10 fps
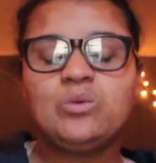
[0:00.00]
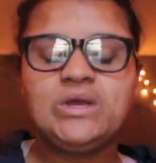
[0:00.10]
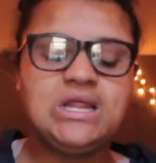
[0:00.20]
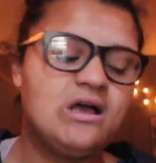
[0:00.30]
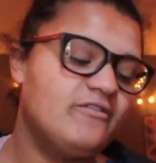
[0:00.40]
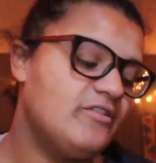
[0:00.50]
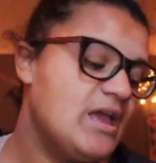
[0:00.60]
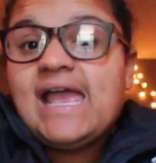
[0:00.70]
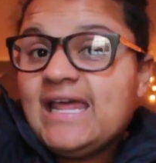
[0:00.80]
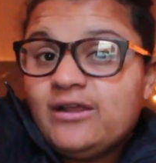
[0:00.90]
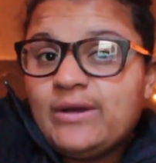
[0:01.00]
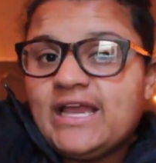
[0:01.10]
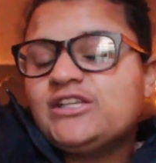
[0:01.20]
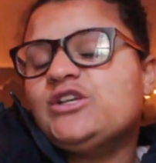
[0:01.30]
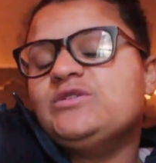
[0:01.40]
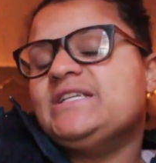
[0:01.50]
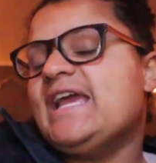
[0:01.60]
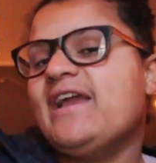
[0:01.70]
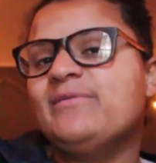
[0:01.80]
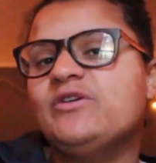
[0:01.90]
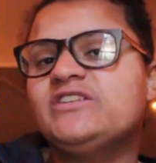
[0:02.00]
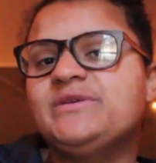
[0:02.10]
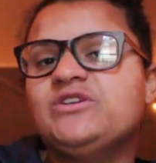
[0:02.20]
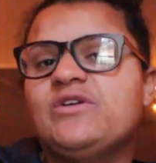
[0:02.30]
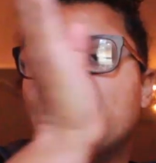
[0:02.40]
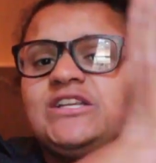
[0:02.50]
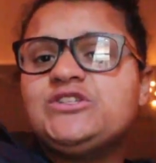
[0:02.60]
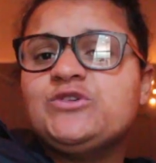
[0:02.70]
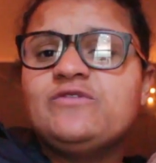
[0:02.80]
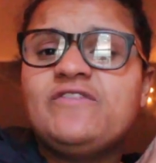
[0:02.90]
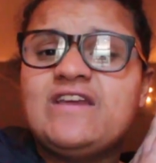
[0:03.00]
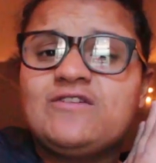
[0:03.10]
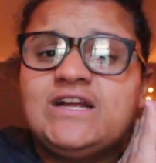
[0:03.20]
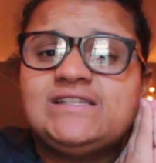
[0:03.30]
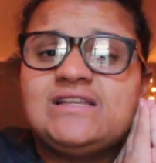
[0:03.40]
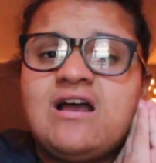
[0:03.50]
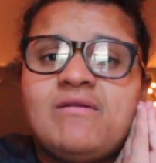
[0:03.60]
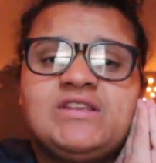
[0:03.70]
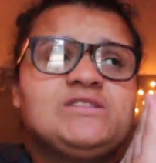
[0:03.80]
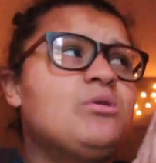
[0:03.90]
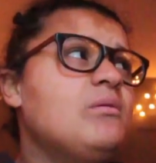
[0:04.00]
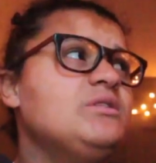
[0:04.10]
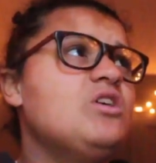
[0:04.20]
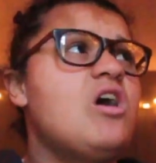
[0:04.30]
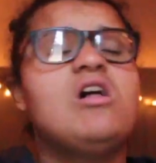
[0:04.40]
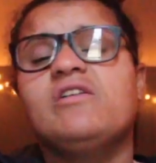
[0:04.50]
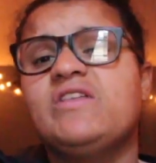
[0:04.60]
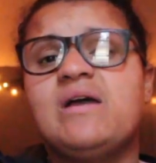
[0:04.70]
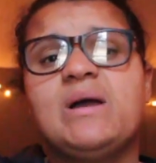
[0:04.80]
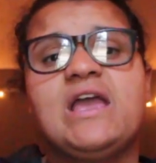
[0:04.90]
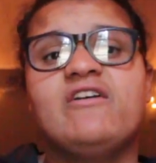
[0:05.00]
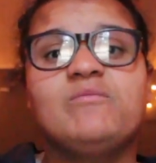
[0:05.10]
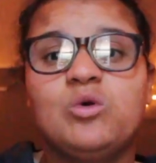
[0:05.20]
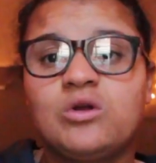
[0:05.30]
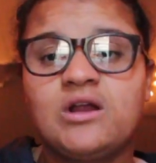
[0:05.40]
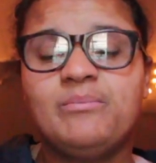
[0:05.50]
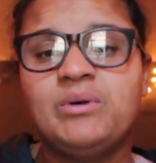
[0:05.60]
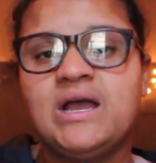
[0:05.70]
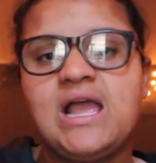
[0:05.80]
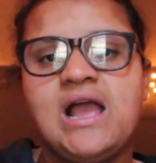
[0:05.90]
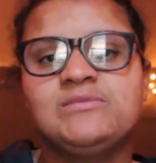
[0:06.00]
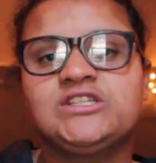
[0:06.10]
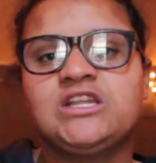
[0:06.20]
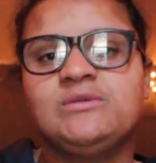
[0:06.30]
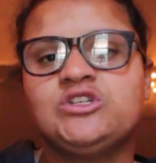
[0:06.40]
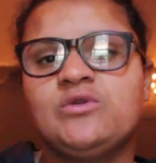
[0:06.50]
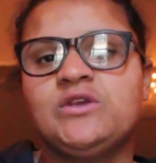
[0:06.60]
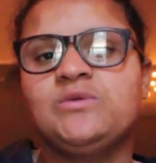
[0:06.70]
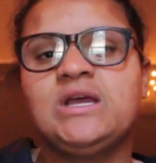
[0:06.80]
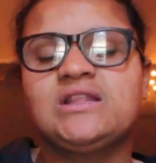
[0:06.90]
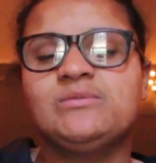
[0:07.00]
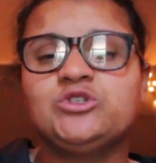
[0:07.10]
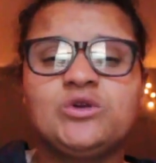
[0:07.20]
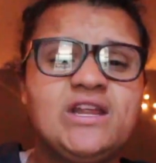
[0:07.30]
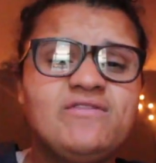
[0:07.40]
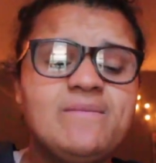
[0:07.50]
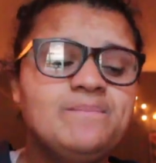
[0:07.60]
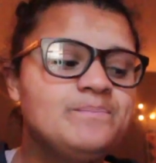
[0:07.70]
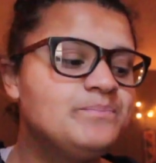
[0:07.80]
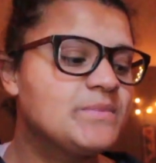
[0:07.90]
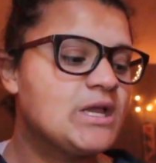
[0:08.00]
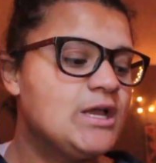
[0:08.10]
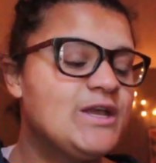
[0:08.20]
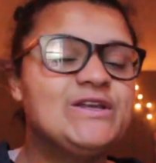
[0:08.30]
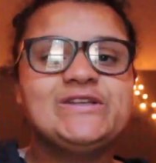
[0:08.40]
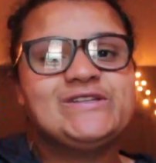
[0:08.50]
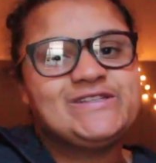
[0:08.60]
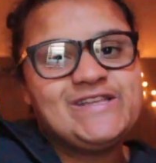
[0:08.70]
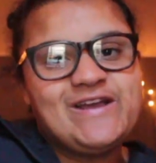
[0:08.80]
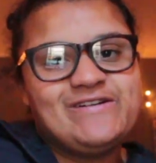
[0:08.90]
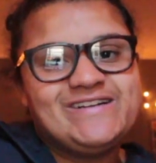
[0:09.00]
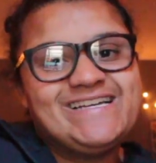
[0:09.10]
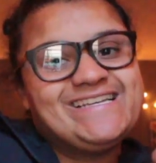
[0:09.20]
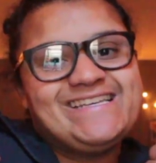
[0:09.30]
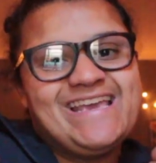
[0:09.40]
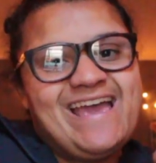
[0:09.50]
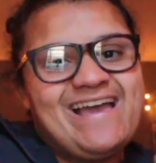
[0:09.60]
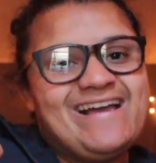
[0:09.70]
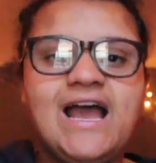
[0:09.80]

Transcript: We love. Anyway, so today I'm going to be doing my June favorites. This is probably not all of them. I have more, but I'm just going to be showing you like the majority of them. So, yeah.